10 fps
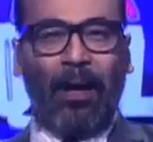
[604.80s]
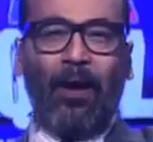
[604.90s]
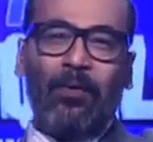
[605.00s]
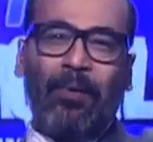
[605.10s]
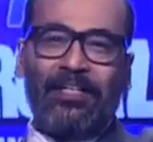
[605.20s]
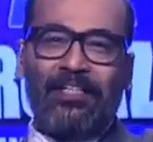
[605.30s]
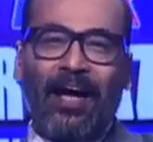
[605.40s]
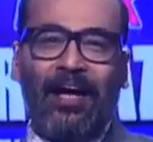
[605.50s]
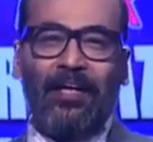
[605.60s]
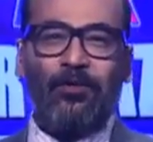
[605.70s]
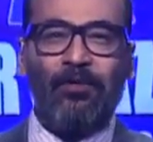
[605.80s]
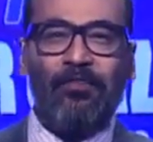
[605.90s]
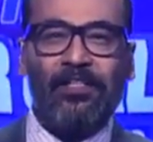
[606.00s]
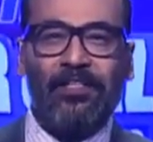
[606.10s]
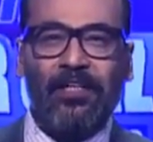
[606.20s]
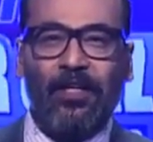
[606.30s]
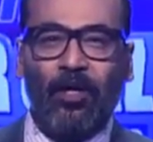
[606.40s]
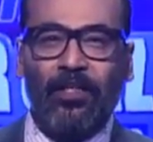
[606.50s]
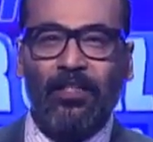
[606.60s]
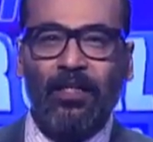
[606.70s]
powered by Skyline University
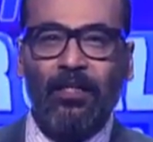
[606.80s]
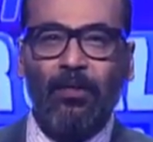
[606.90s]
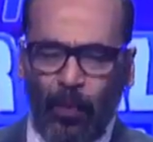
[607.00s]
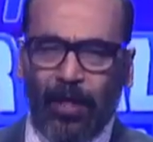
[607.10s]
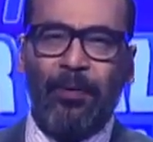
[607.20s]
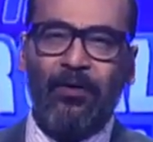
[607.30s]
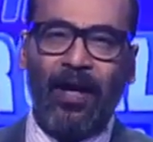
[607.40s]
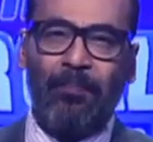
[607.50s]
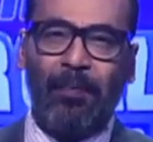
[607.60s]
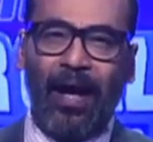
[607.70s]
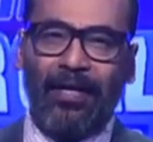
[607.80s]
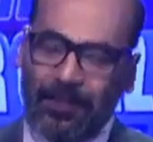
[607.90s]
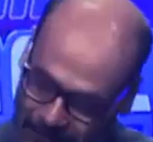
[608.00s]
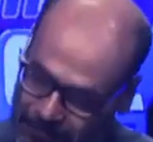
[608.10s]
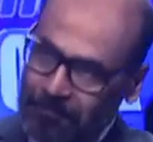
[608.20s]
College. We'll be right back.